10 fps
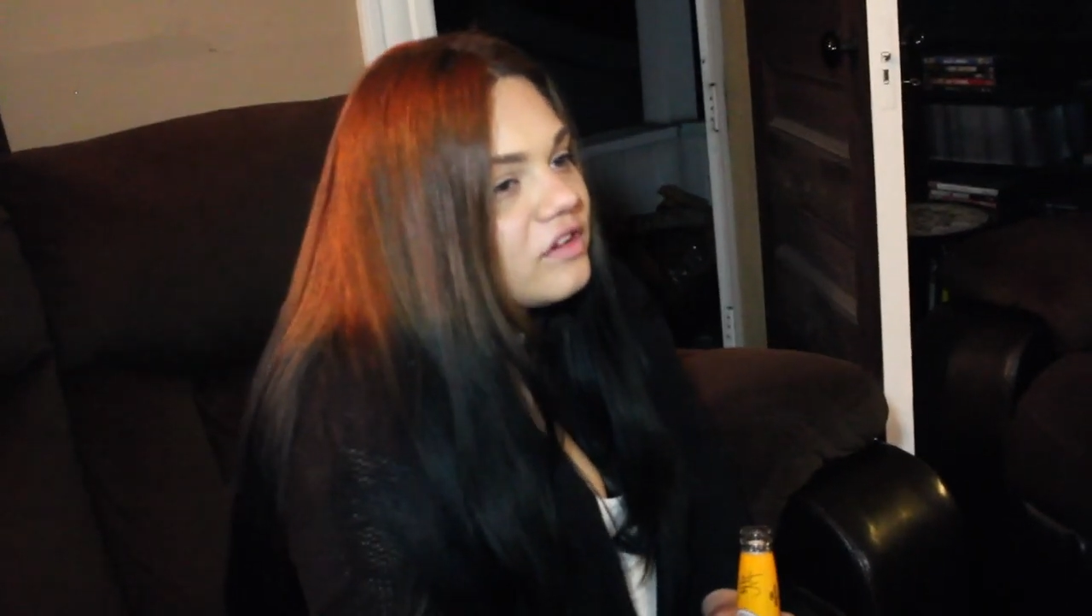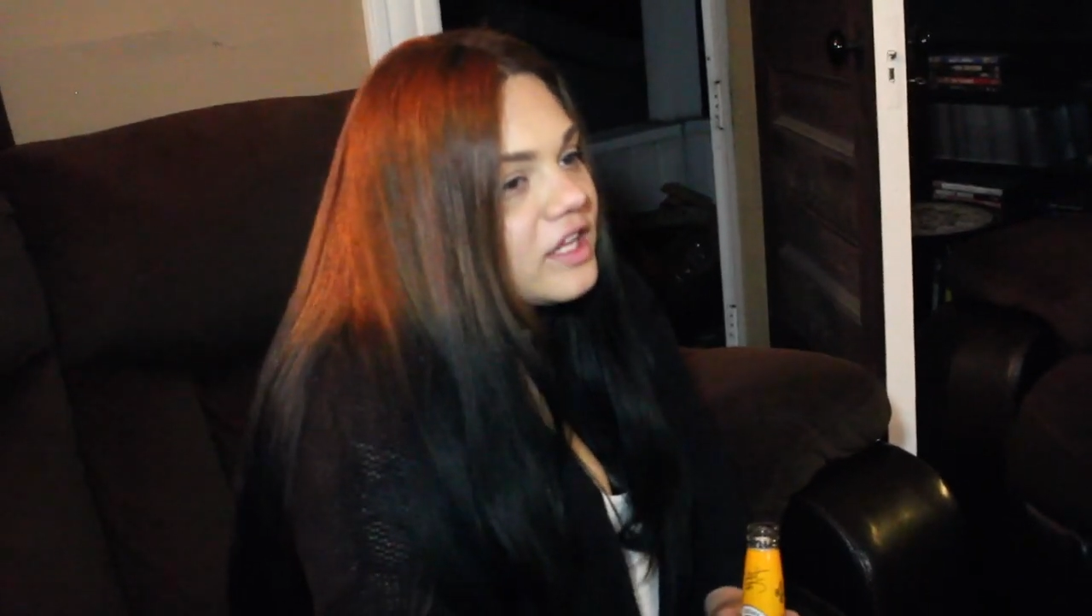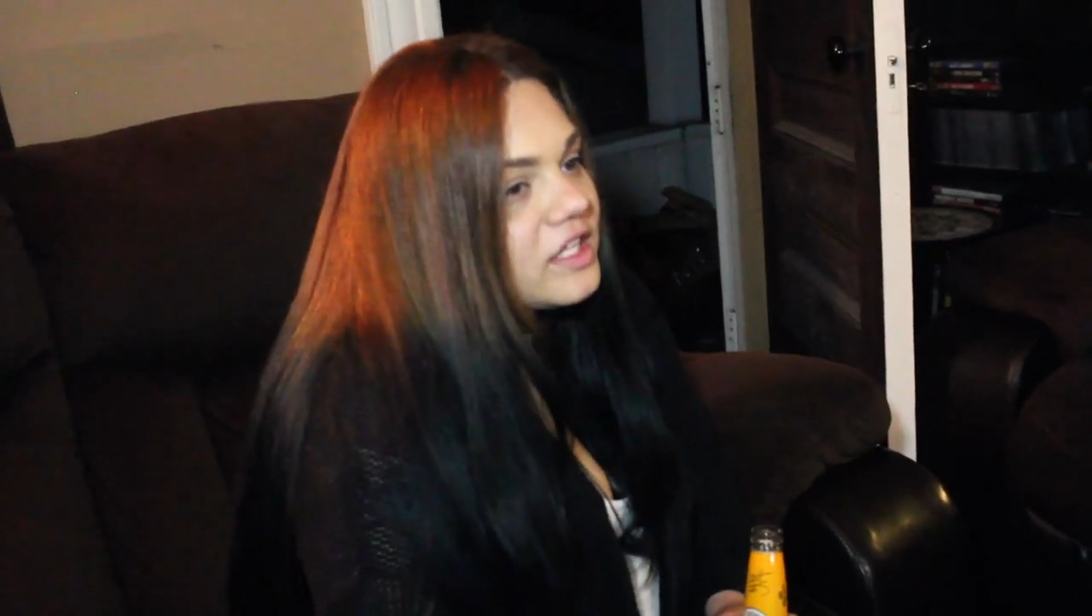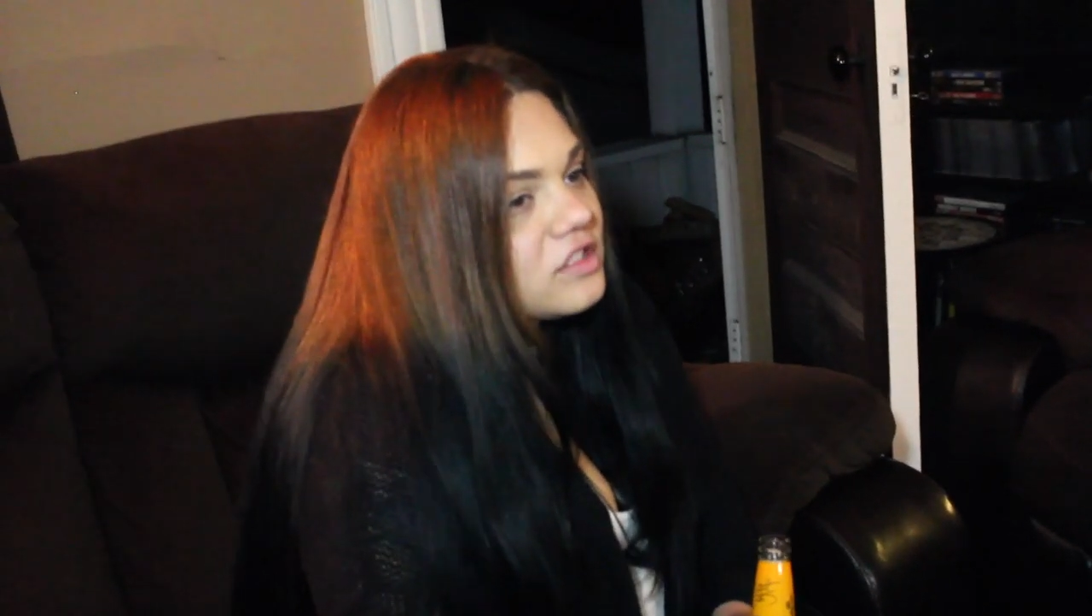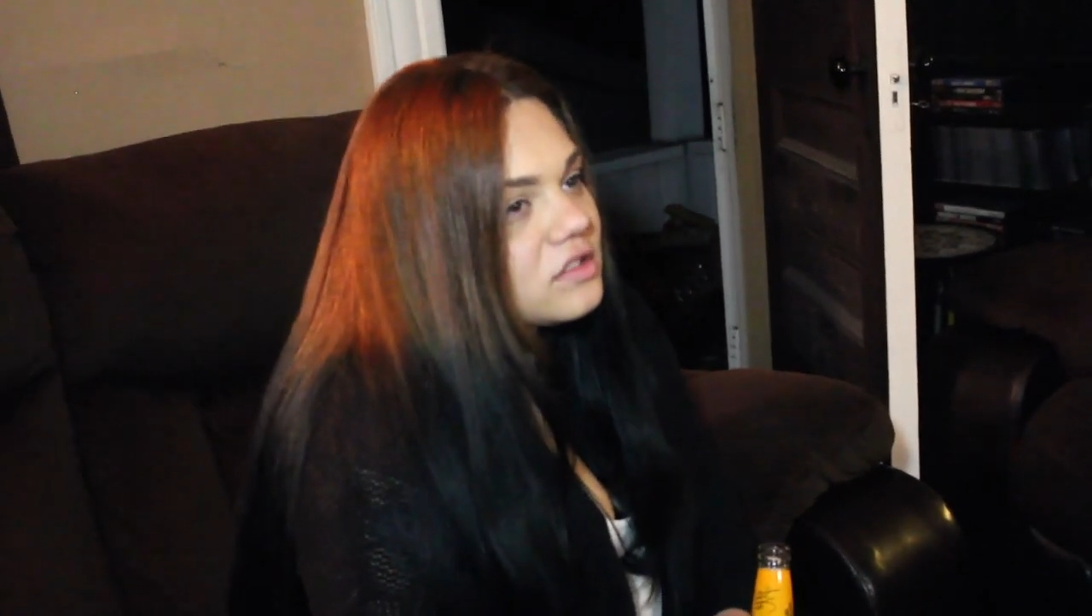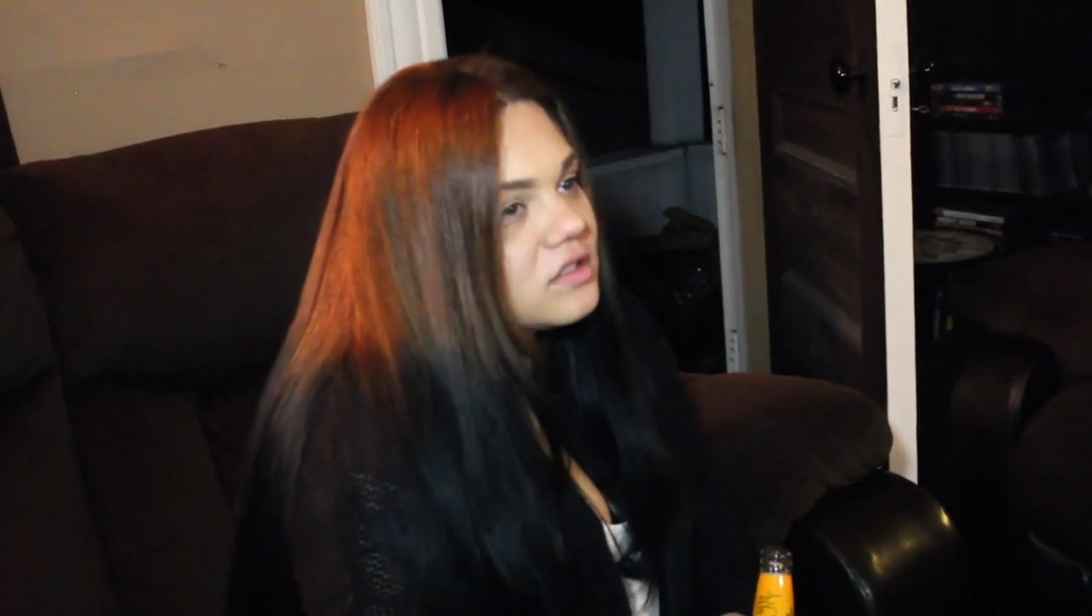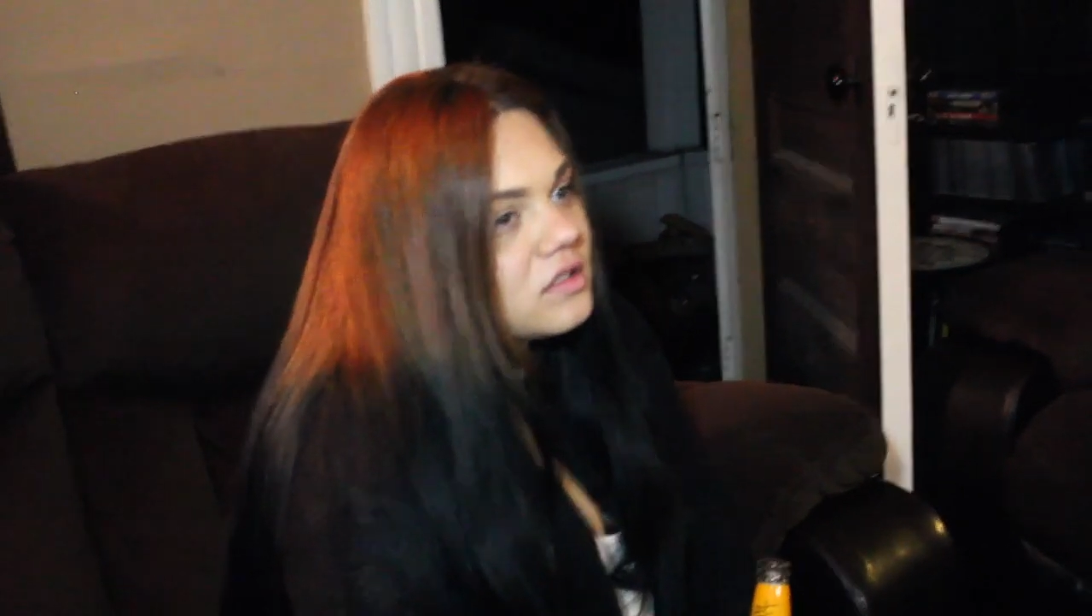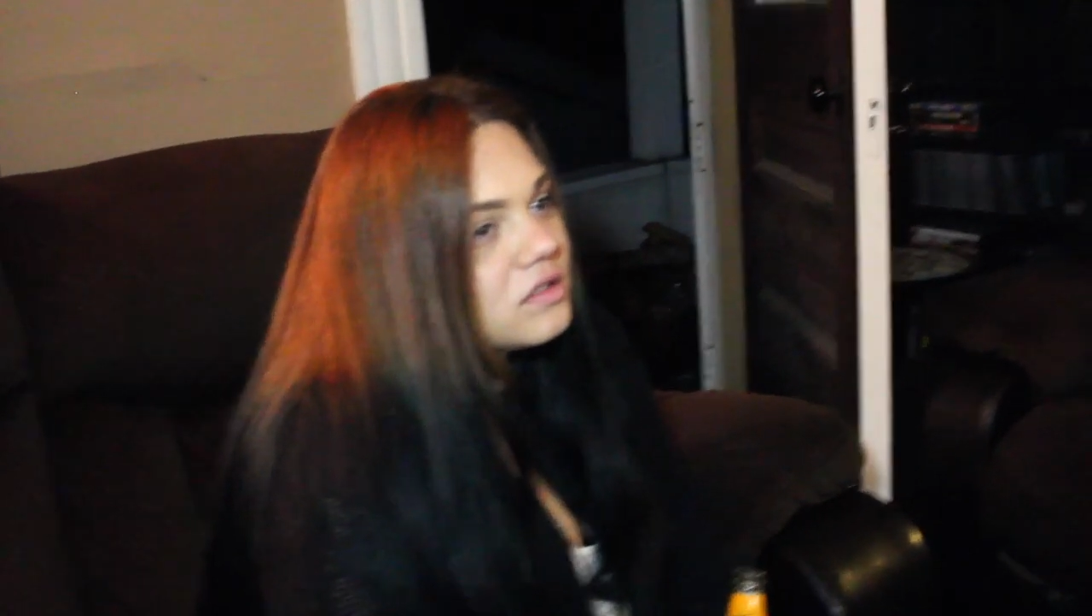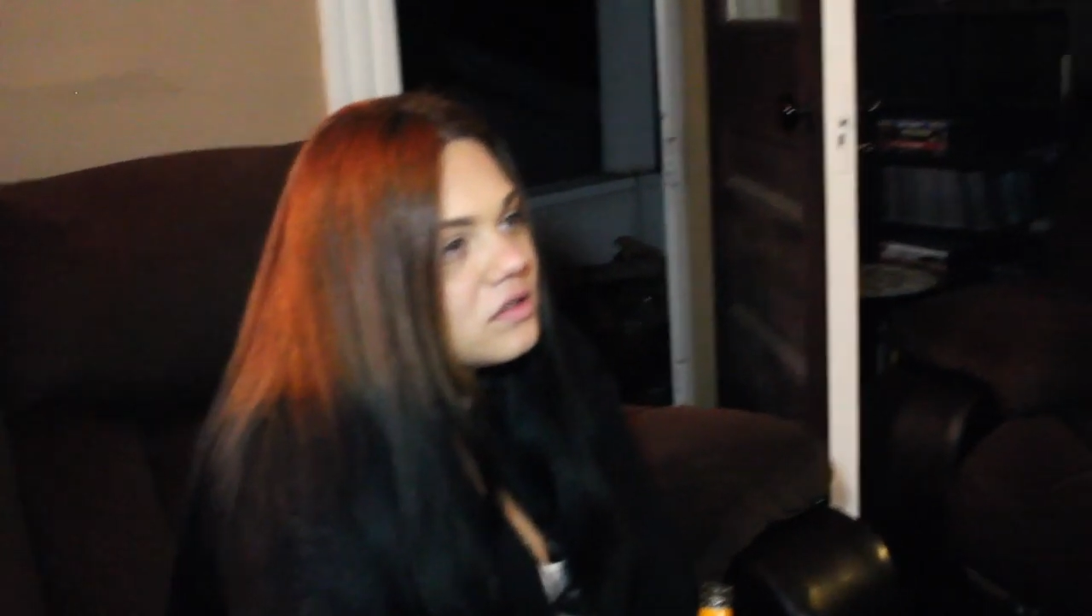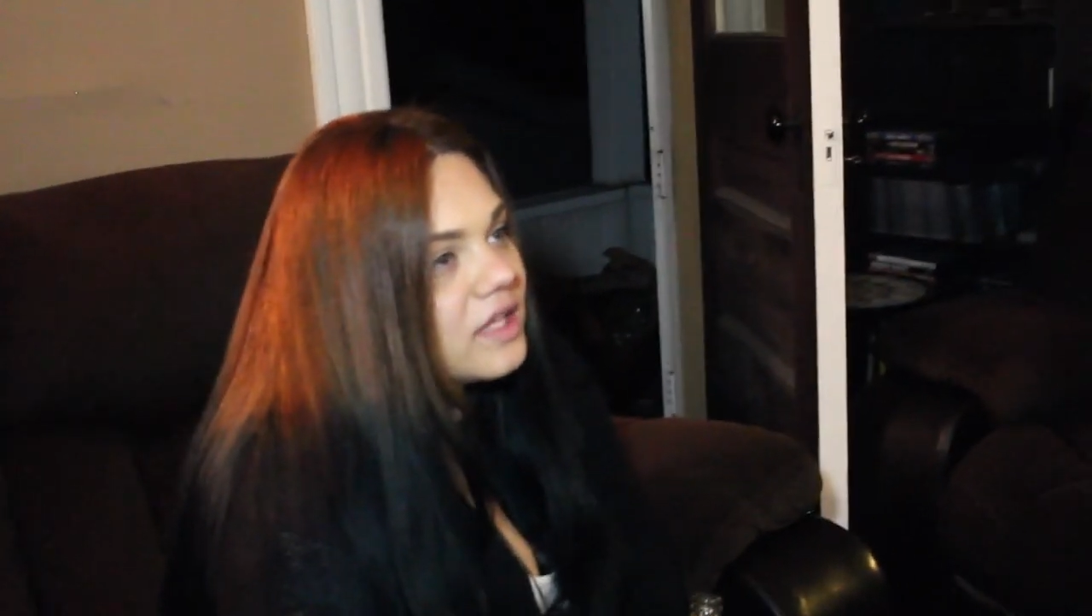like,
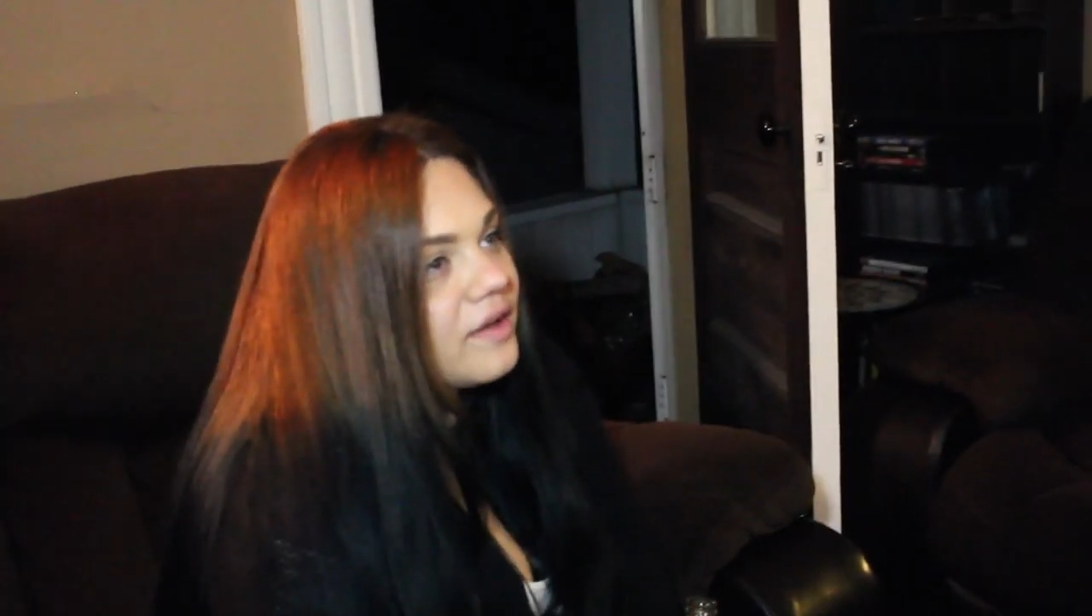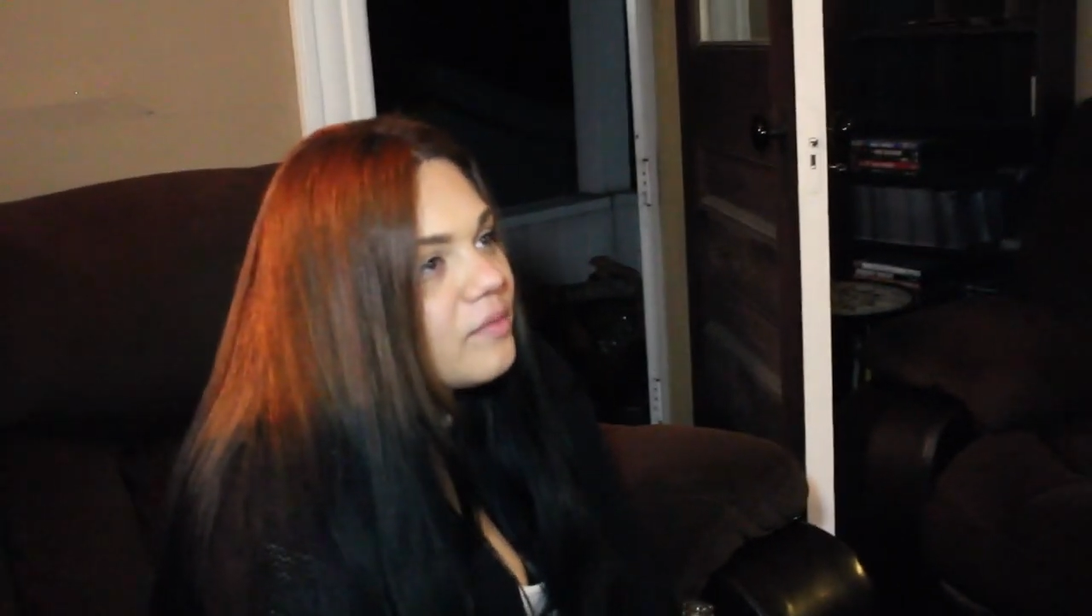just, like,